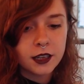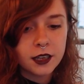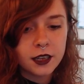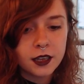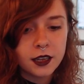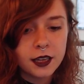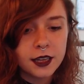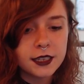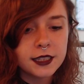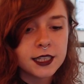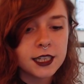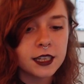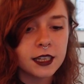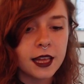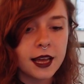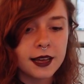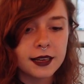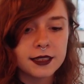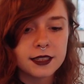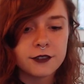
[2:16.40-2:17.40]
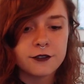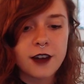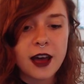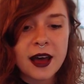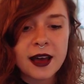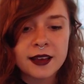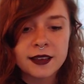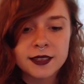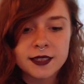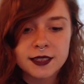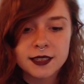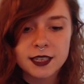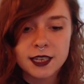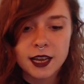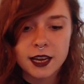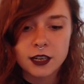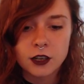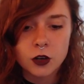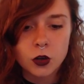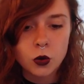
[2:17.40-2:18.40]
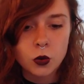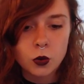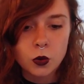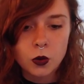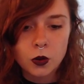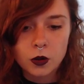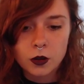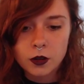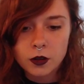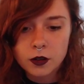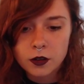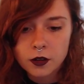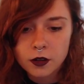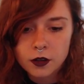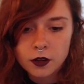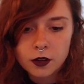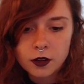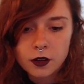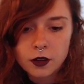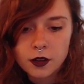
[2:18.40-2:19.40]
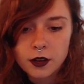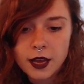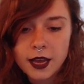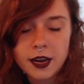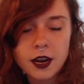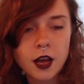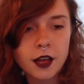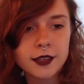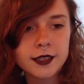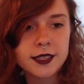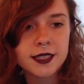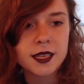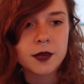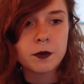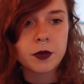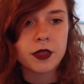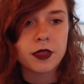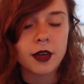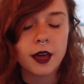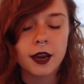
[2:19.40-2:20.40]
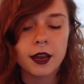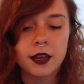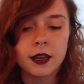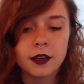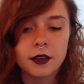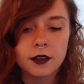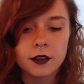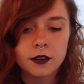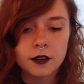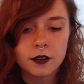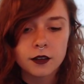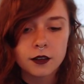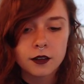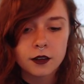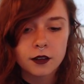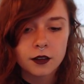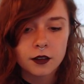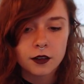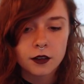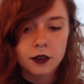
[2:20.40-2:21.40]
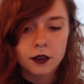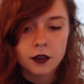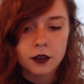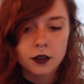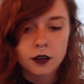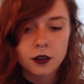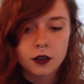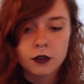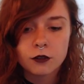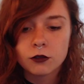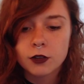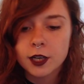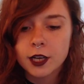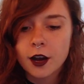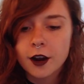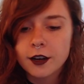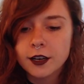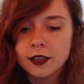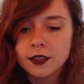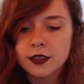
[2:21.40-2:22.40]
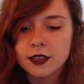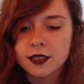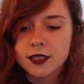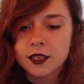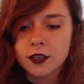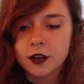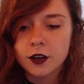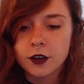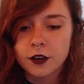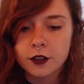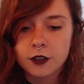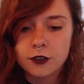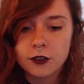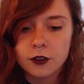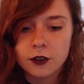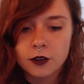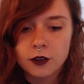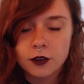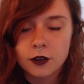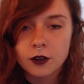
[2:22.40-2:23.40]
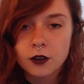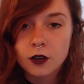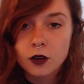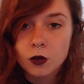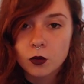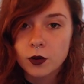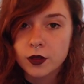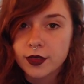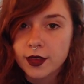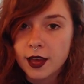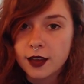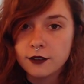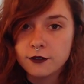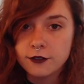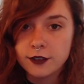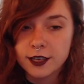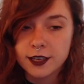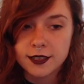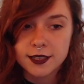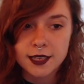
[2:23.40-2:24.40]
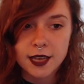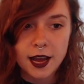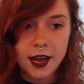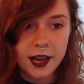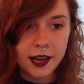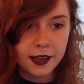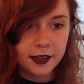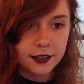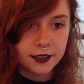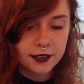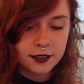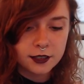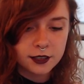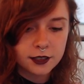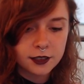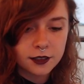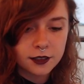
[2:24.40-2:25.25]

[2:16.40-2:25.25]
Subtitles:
intellects vast and cool and unsympathetic, regarded this earth with envious eyes,